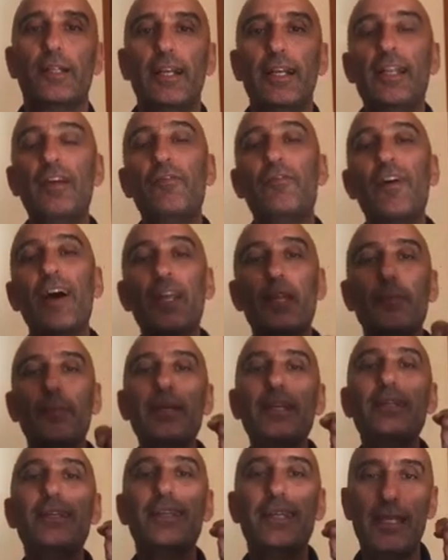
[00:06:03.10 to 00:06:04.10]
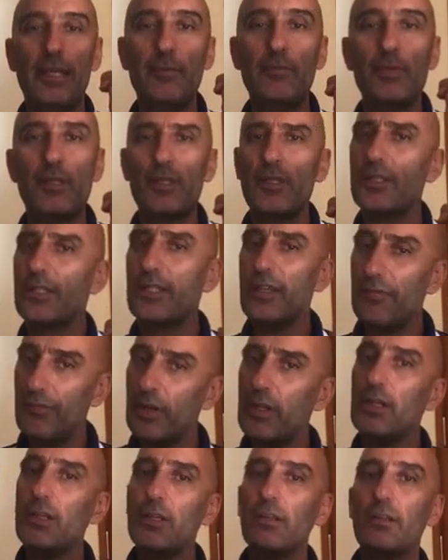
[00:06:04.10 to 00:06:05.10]
developing teams is
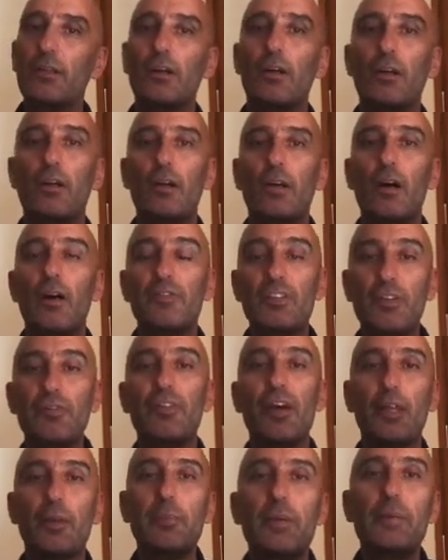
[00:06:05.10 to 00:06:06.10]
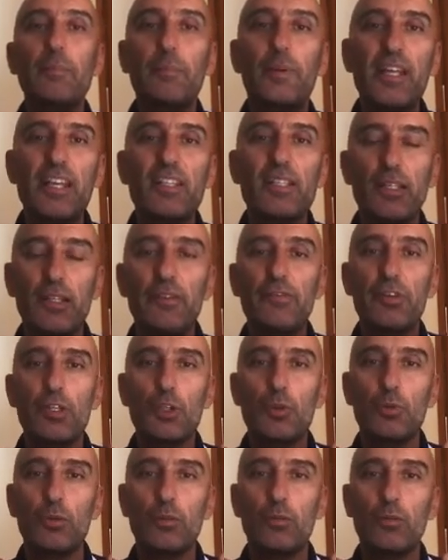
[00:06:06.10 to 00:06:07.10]
different of developing players
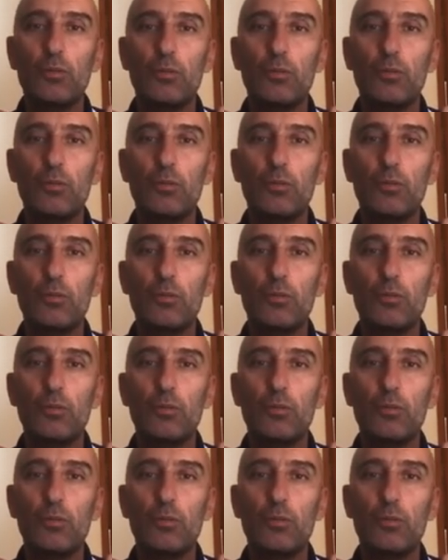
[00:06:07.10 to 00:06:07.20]
individual.